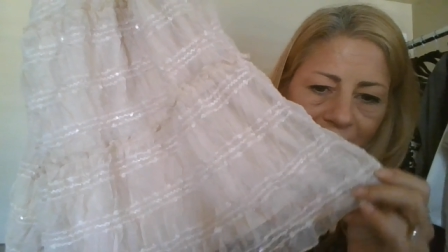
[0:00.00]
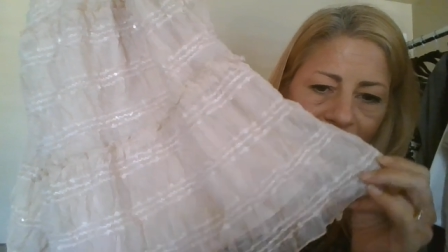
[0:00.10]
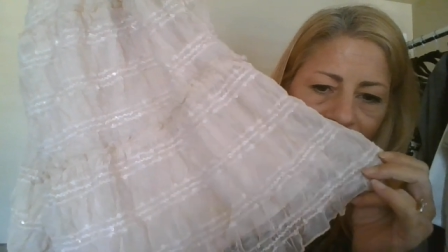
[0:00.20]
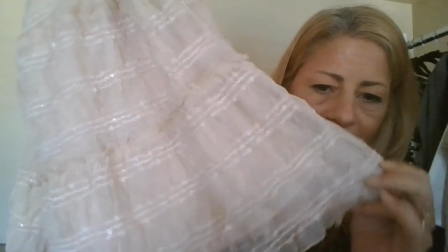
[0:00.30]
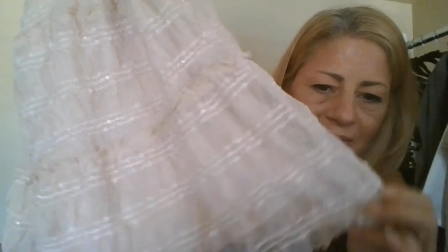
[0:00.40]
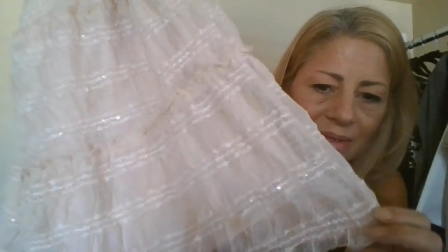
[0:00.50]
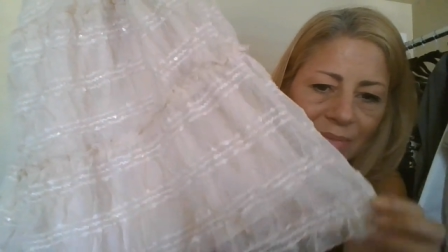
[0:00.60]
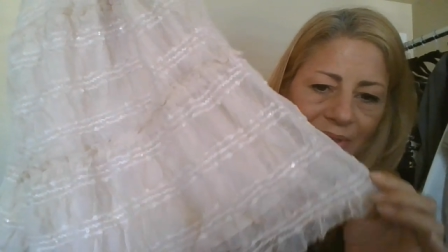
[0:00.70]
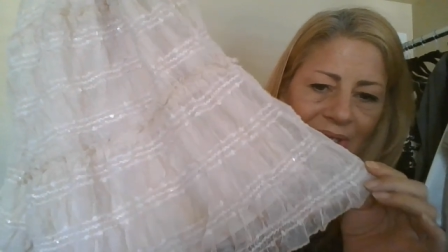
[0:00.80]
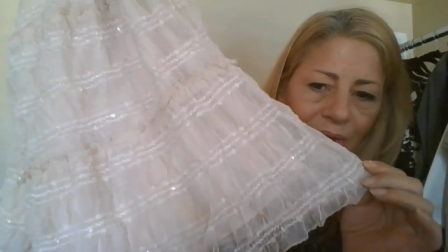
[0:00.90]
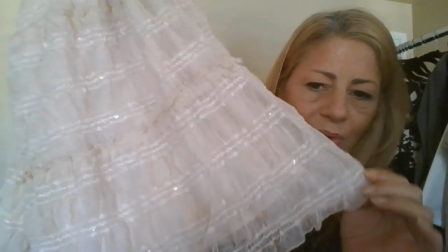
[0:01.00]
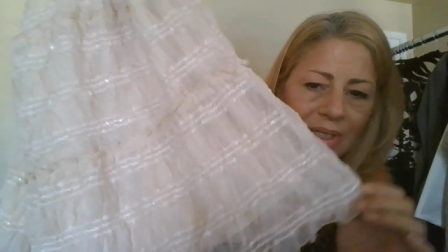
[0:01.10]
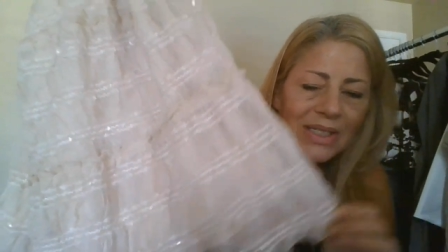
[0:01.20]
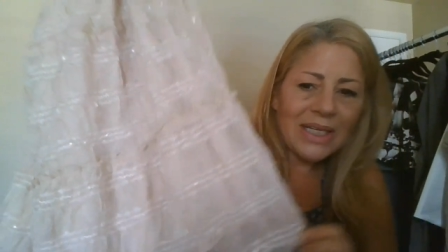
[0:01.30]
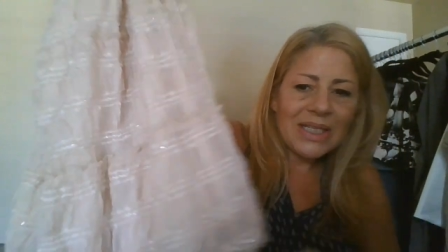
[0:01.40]
they've got some
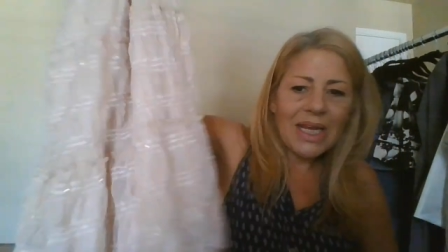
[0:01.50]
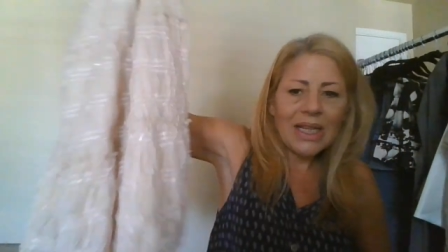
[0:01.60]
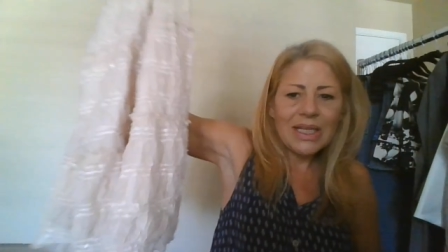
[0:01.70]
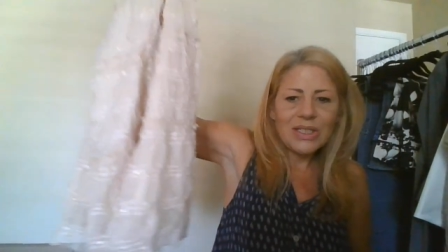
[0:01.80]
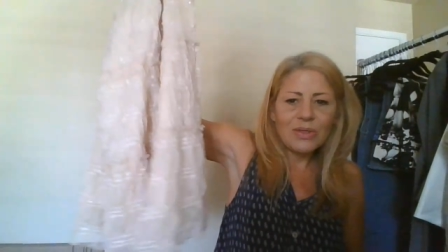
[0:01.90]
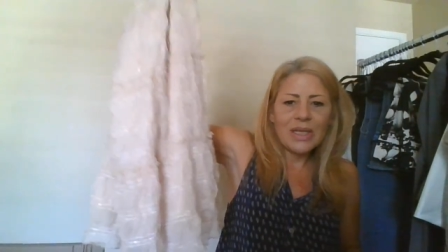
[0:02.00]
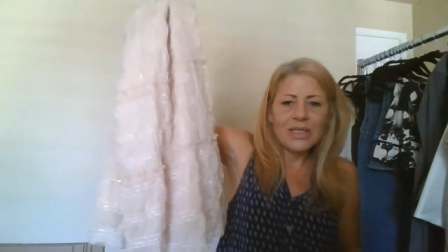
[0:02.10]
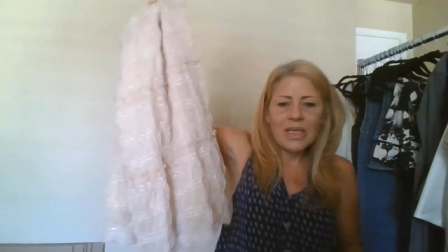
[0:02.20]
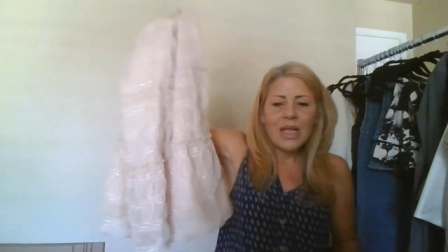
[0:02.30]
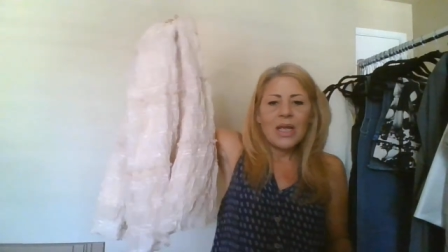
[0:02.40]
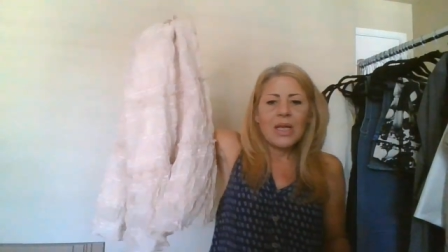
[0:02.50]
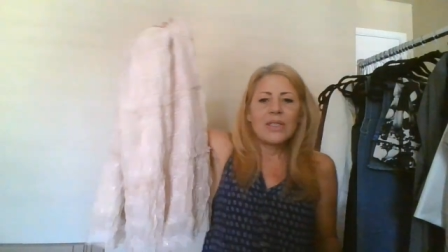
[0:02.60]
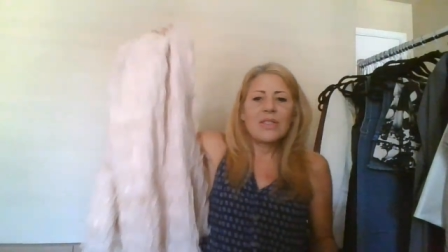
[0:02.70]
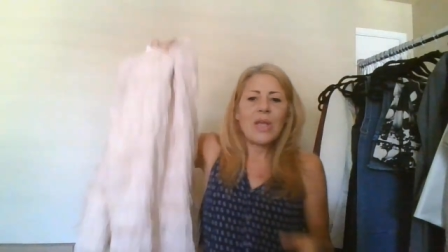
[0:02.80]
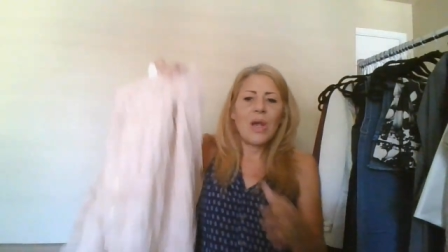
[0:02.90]
sequin detailing to it.
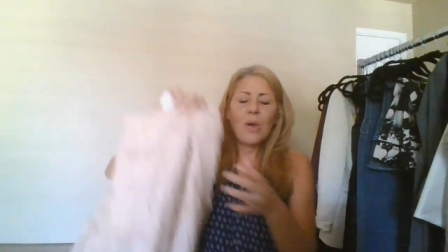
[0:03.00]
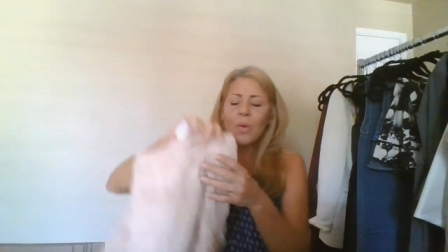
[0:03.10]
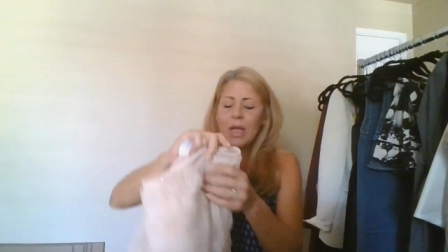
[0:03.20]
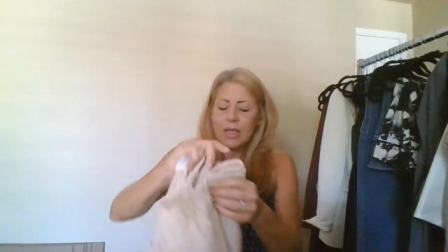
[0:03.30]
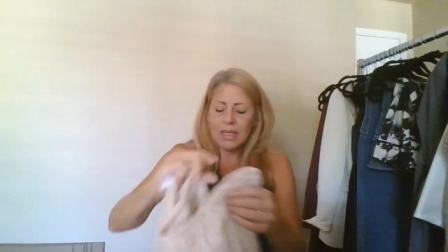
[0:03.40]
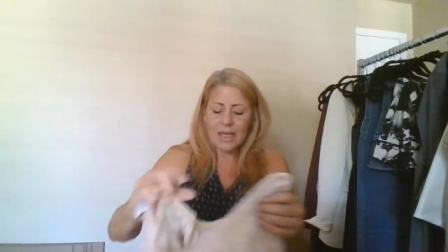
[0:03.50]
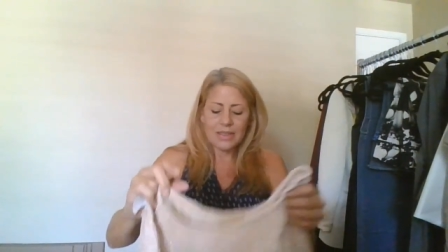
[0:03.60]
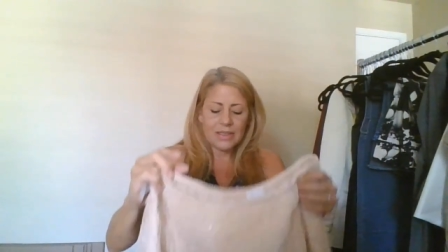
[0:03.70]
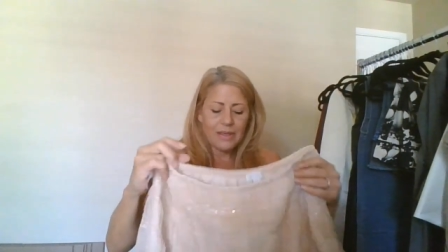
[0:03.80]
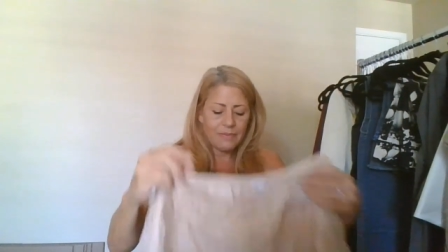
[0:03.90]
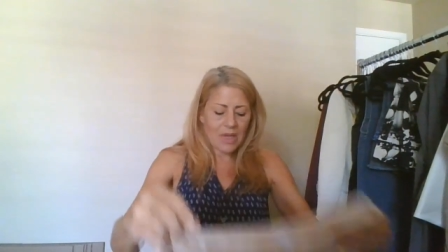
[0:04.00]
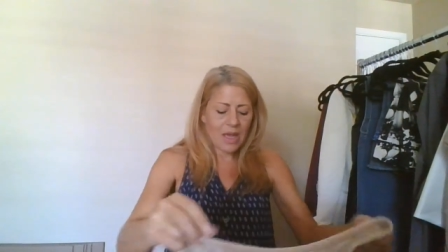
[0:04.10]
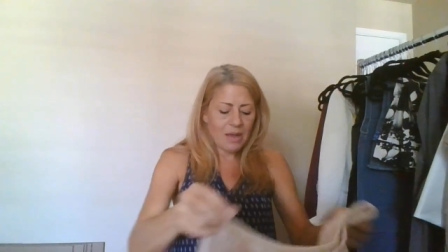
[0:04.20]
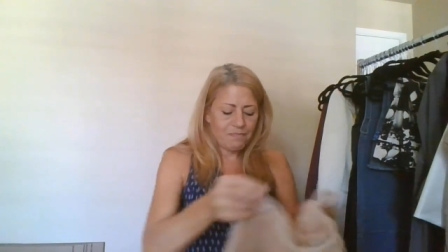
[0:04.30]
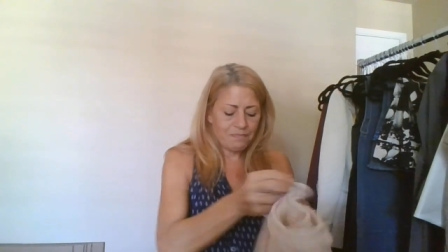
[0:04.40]
So yes,
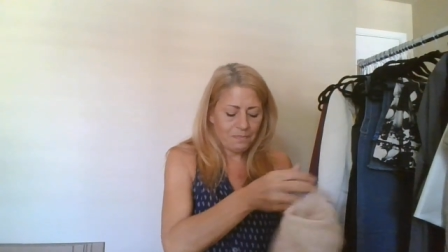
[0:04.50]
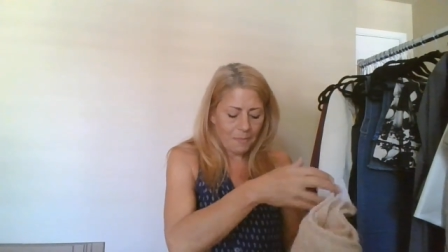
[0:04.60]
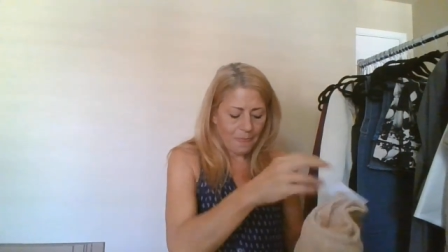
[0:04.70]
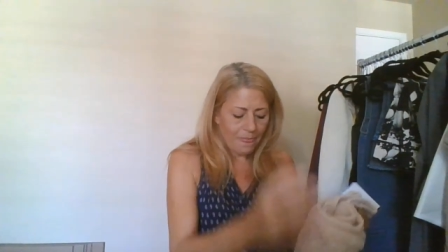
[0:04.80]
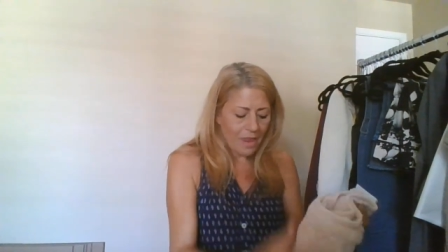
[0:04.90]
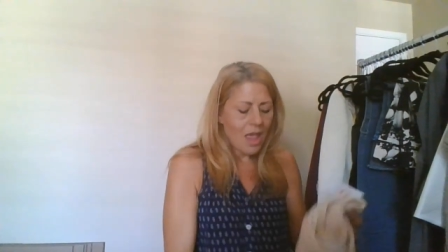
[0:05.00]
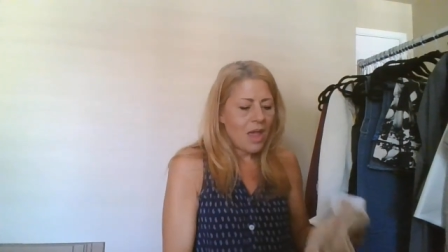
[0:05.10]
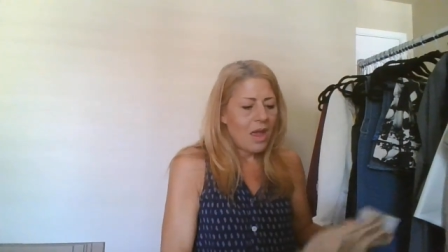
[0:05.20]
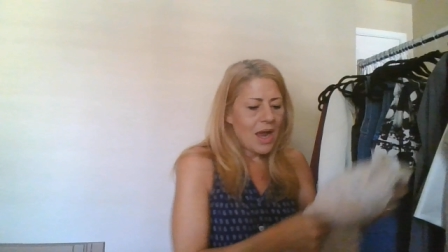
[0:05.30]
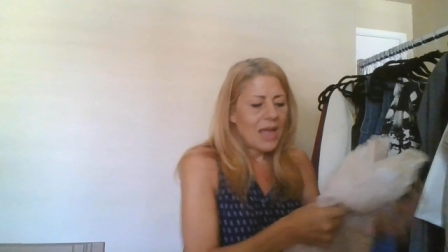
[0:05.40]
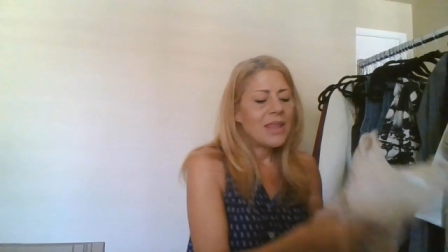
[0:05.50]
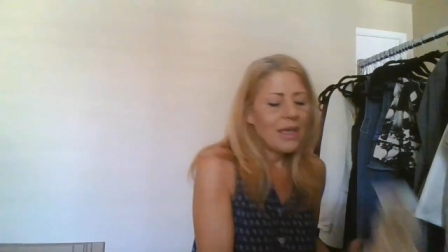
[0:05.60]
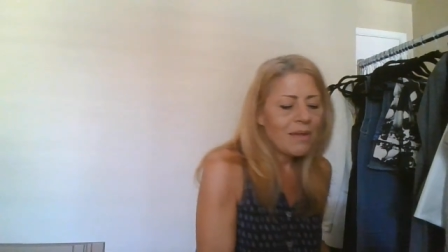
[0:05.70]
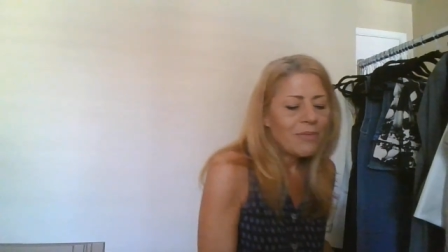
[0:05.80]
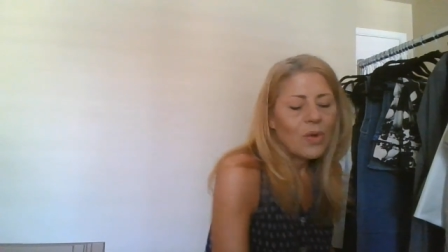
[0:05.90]
um, I
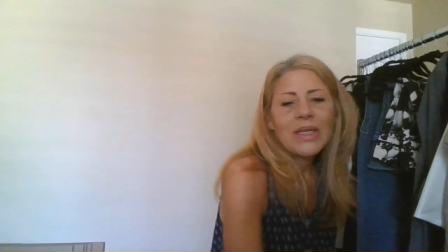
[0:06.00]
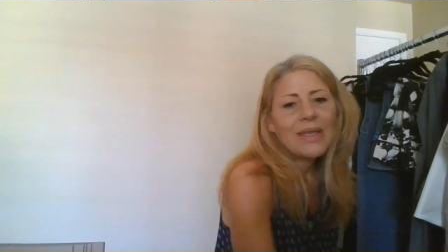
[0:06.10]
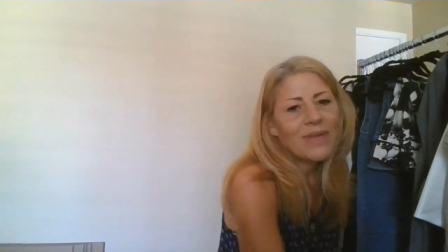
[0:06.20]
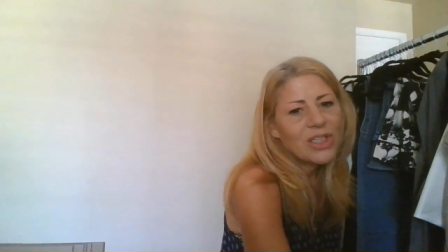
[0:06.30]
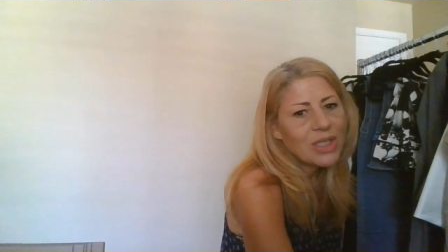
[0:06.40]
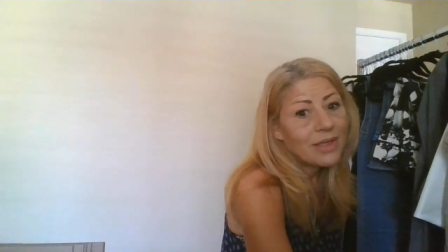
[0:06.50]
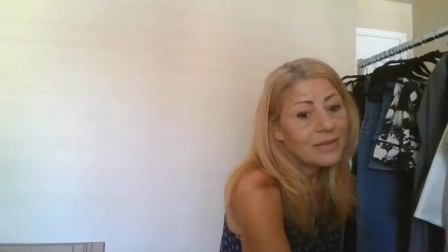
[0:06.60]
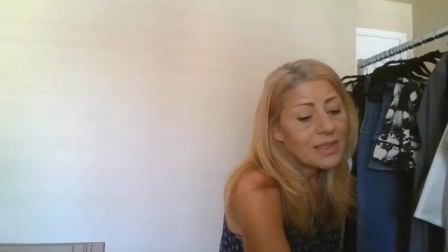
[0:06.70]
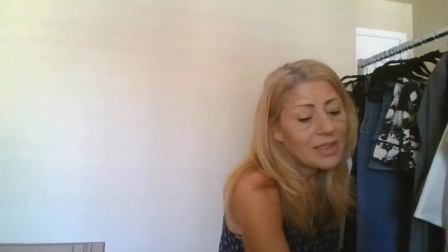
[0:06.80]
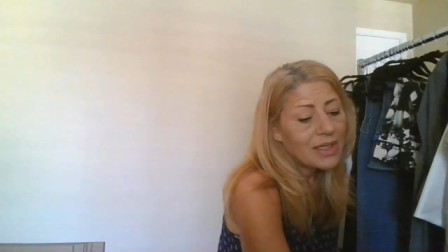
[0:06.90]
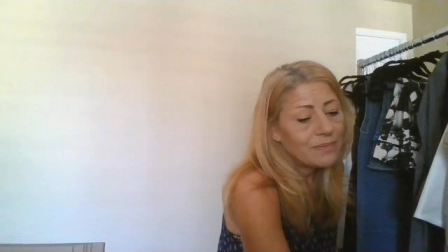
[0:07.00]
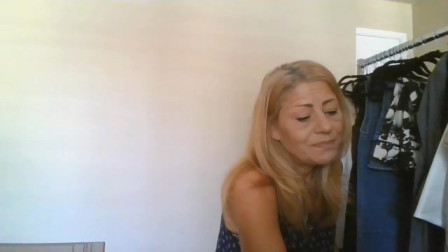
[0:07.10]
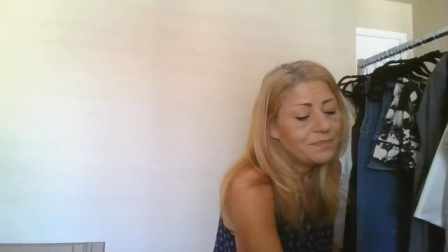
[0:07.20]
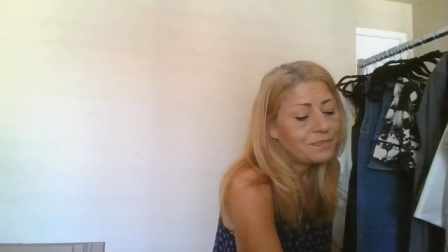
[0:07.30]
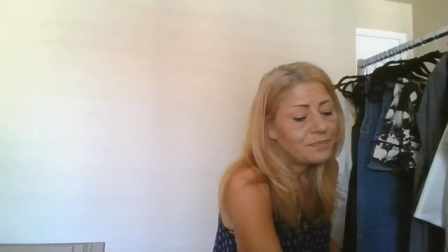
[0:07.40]
think I'm going to give it a shot and send it
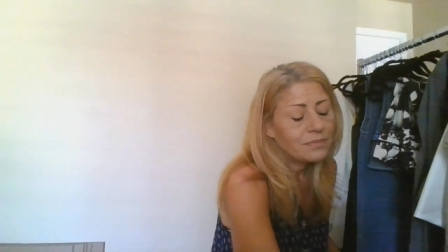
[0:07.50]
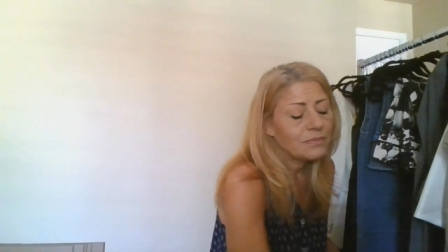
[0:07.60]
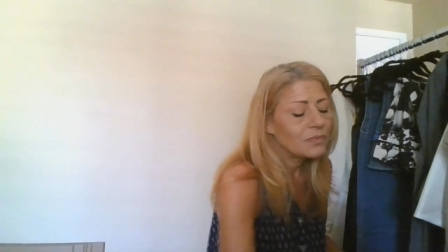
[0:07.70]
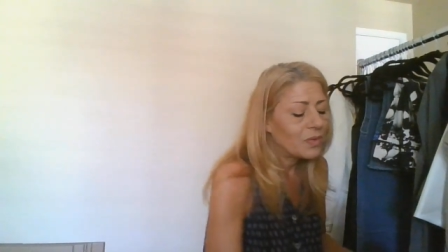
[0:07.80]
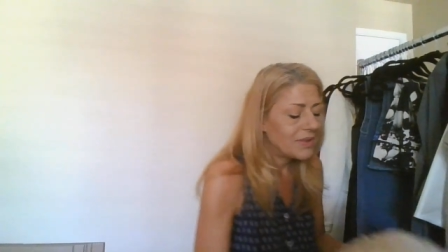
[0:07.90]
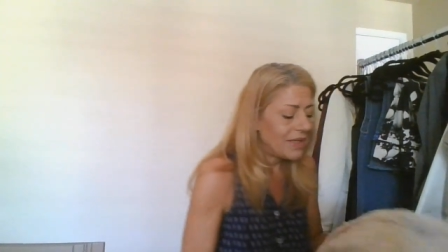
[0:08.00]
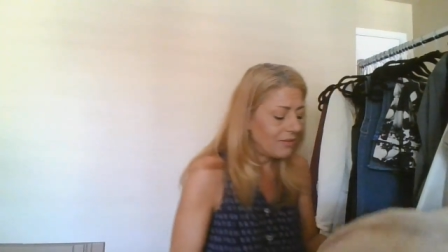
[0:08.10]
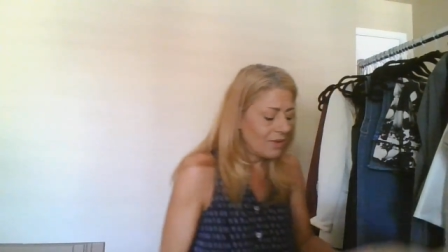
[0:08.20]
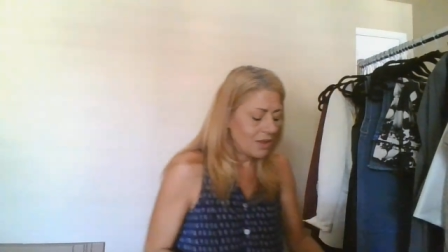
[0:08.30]
in. We'll see.